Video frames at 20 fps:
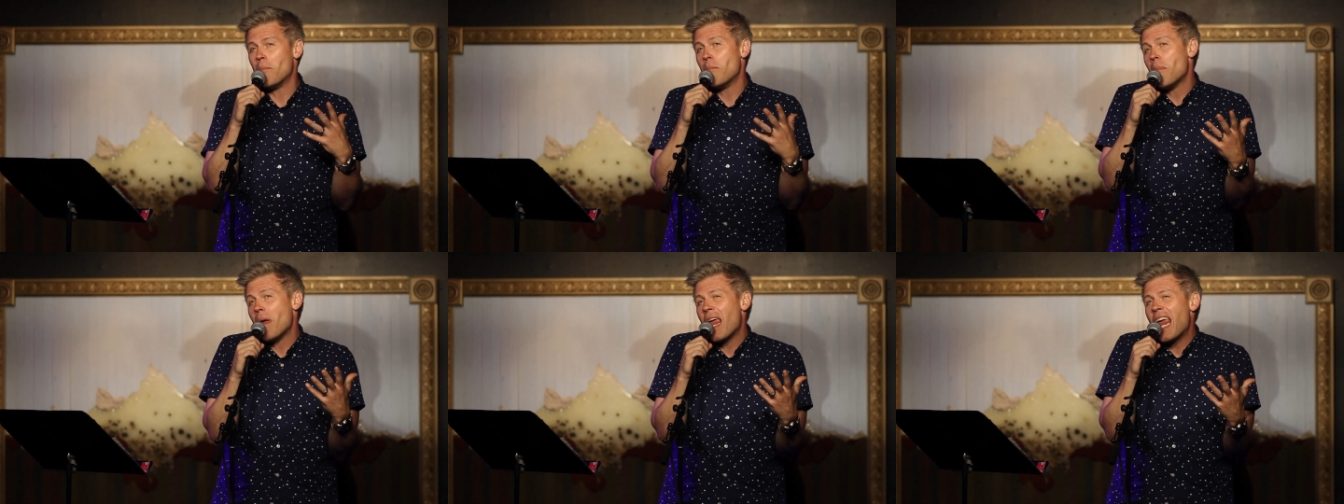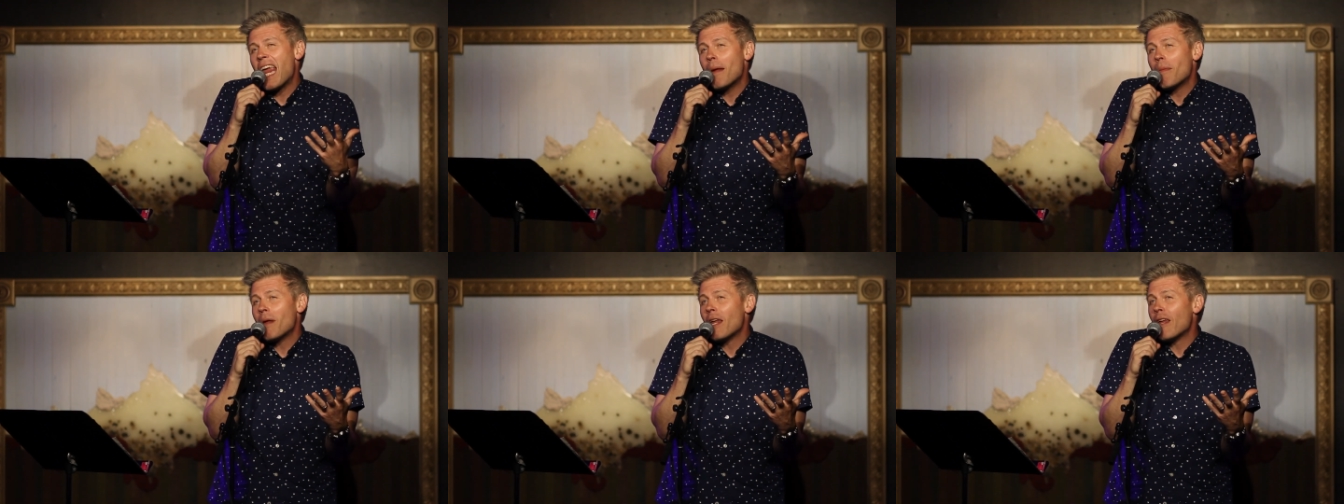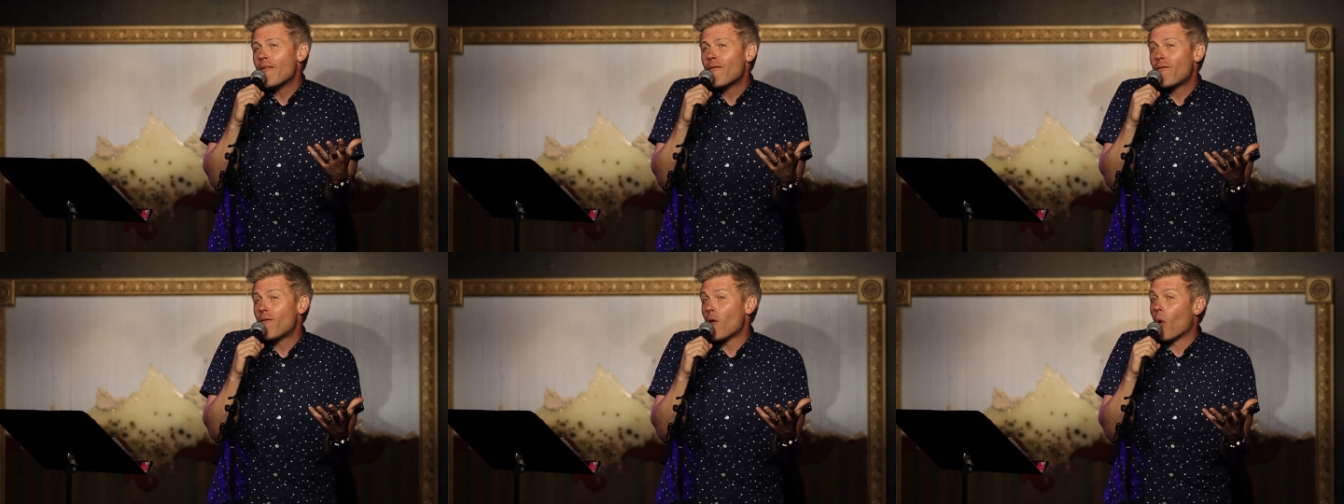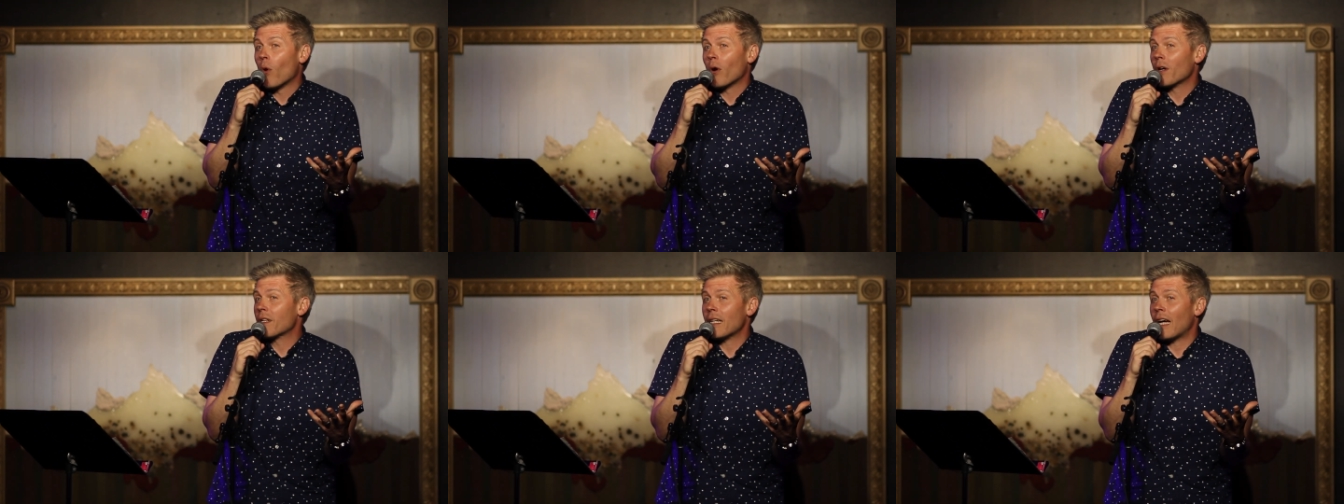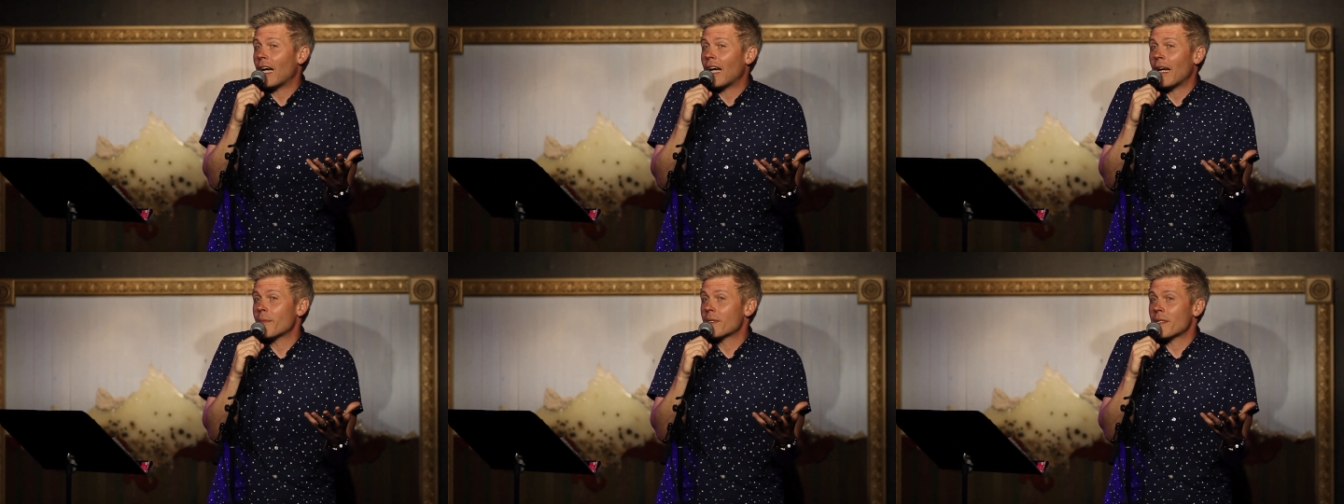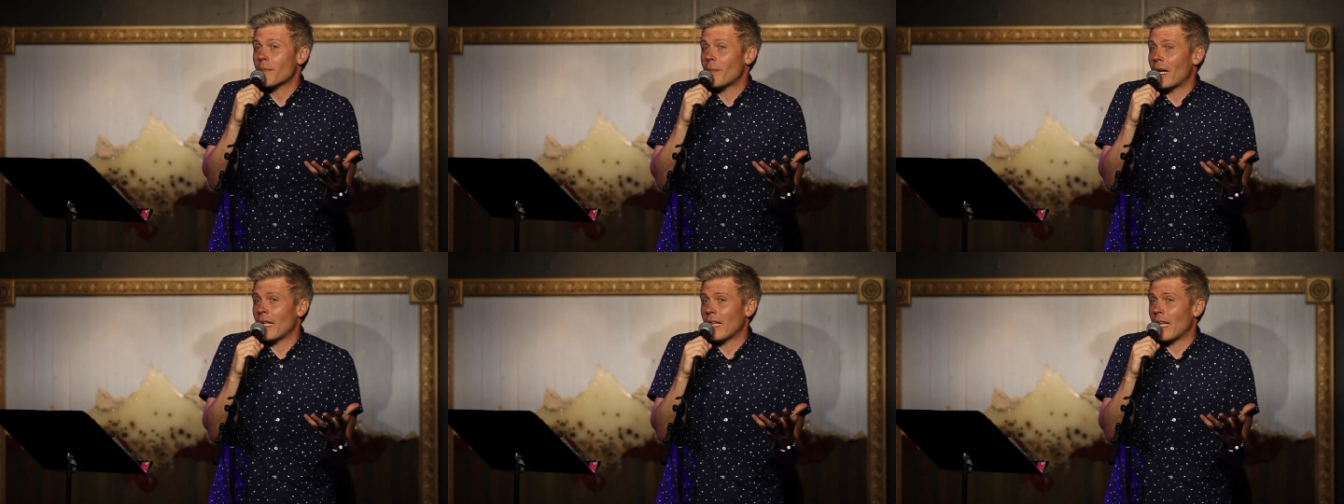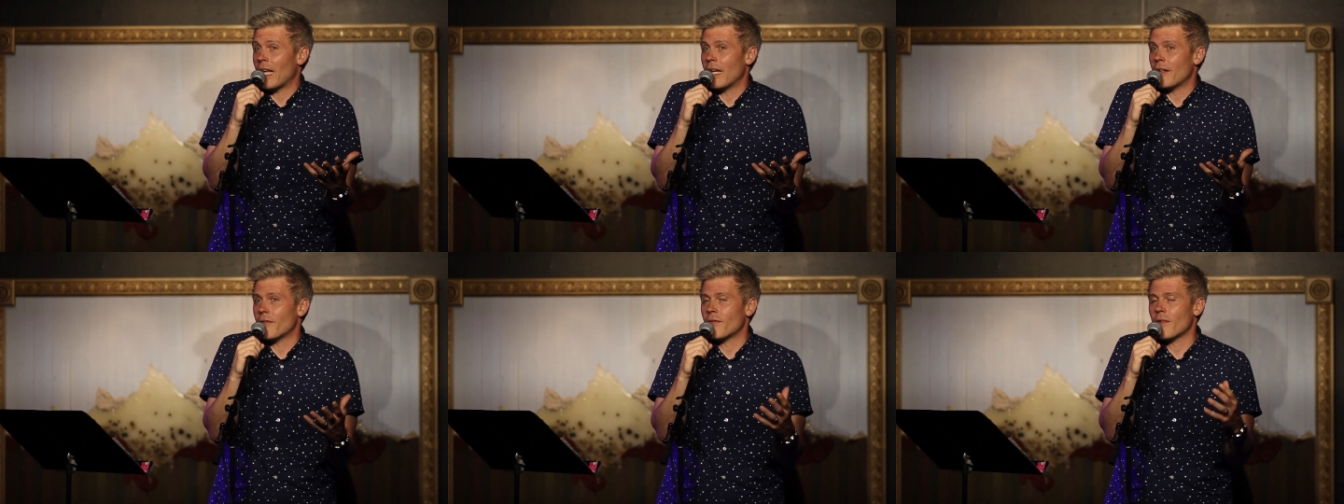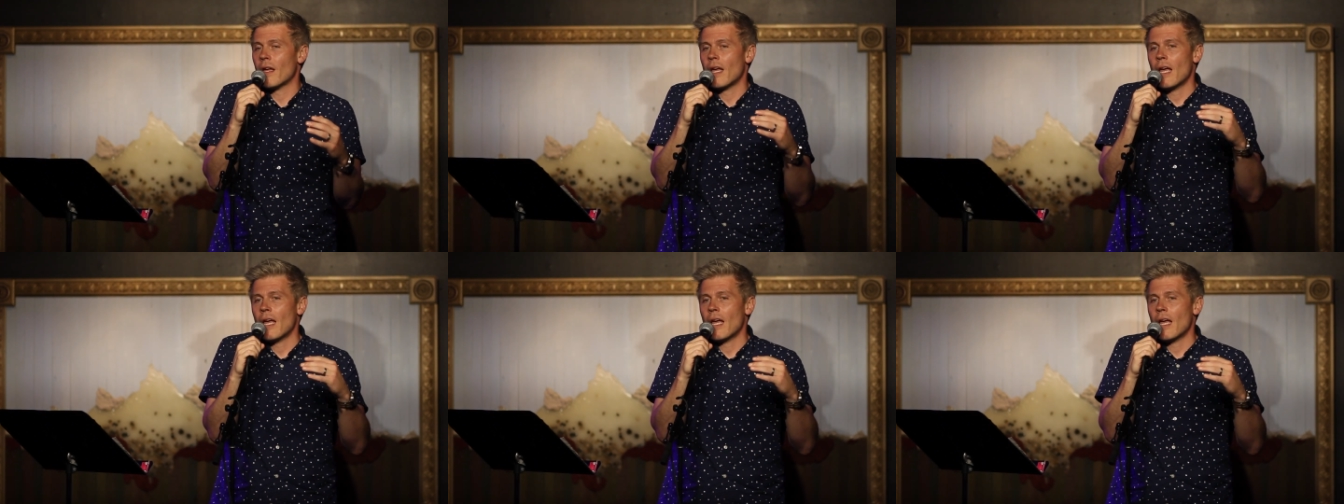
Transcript: maybe four times in my life.